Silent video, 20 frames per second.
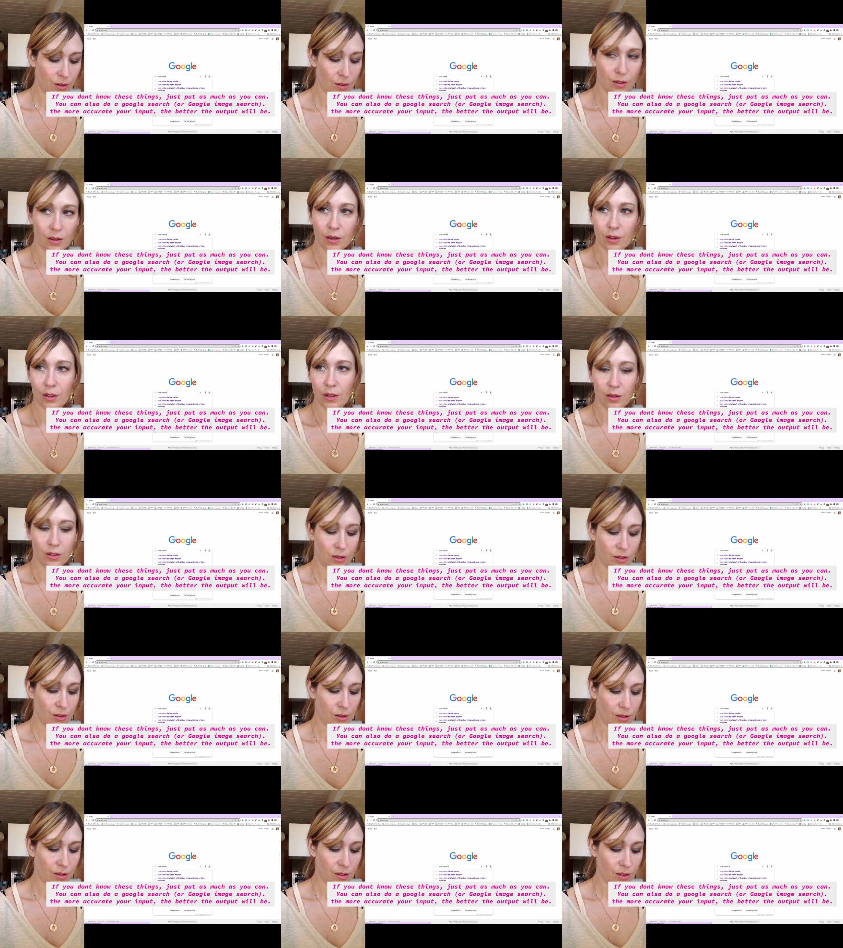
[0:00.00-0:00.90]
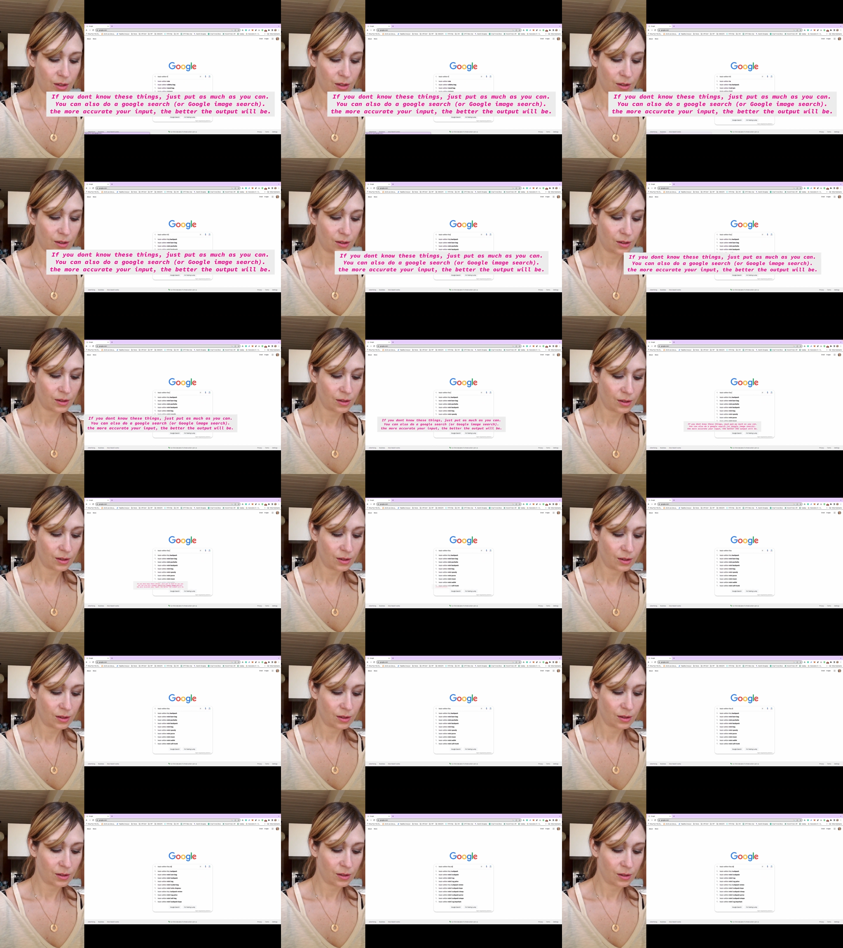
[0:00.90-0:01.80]

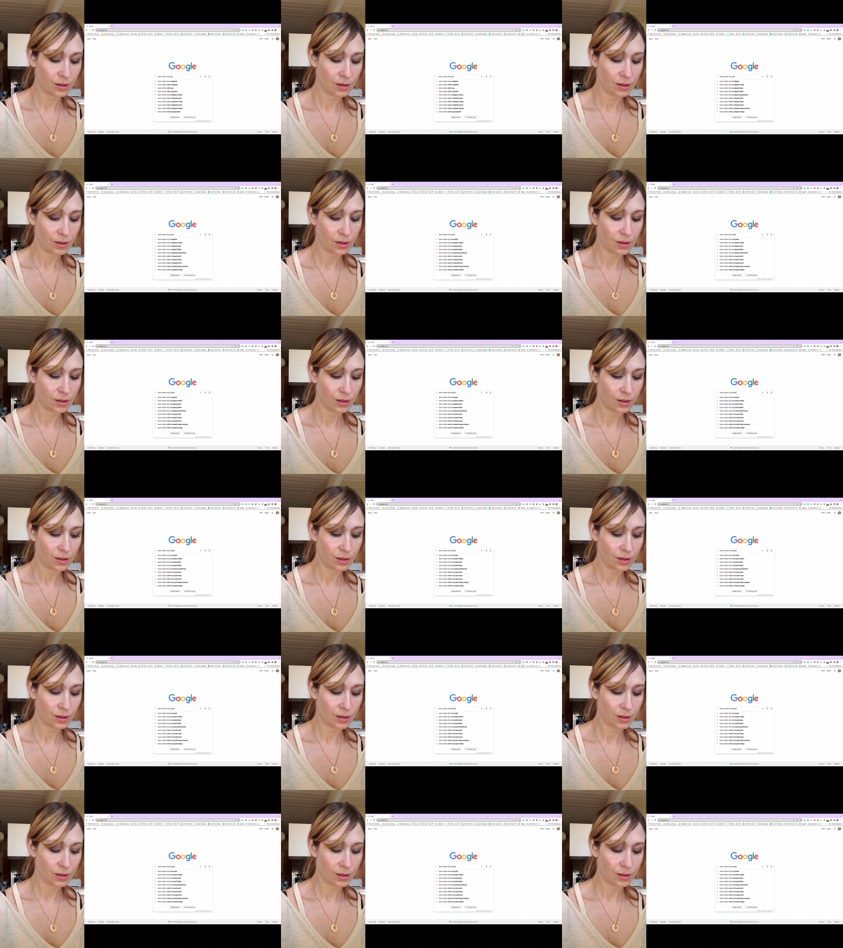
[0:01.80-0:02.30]
Nothing is said.